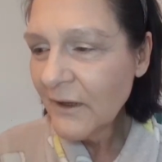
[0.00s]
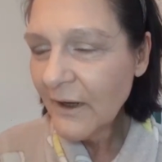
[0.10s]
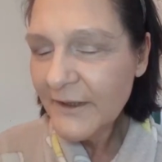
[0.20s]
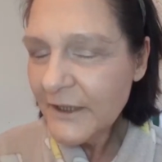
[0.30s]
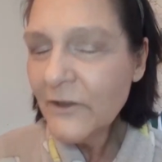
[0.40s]

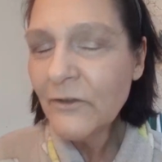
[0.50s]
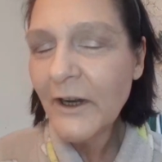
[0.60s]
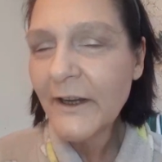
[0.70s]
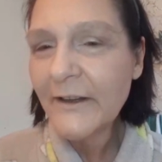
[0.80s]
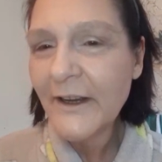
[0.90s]
I didn't
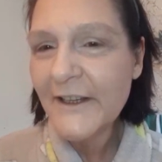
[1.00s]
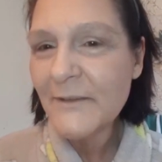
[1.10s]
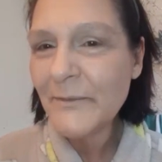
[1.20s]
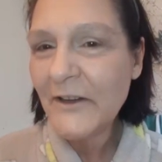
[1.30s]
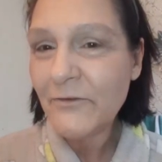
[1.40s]
recognize
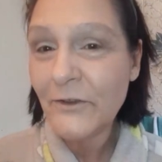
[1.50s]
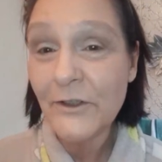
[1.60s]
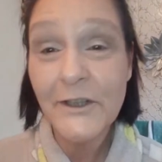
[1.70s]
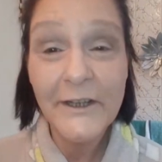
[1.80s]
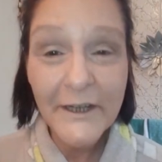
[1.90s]
him at
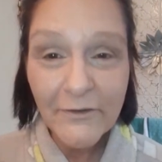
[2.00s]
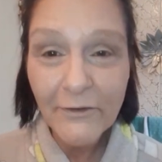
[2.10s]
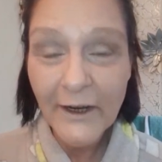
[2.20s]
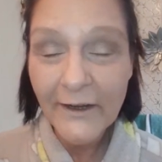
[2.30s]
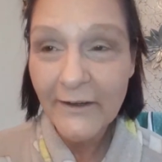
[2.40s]
first. I didn't
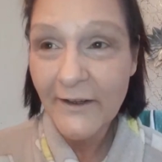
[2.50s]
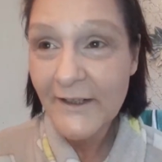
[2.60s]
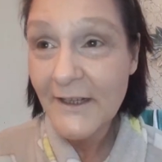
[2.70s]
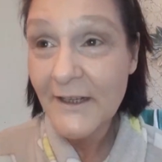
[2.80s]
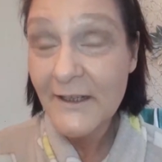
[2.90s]

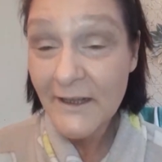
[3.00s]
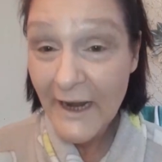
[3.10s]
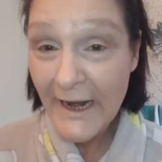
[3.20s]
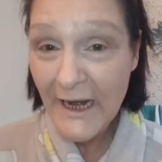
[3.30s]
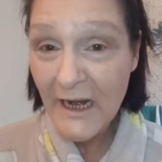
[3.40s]
recognize his
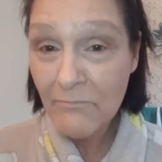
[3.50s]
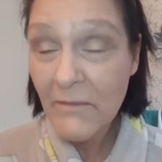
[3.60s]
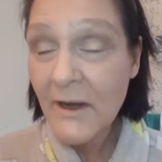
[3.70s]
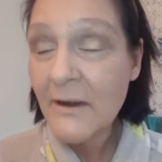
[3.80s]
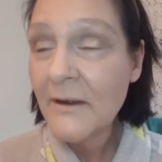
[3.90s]
name.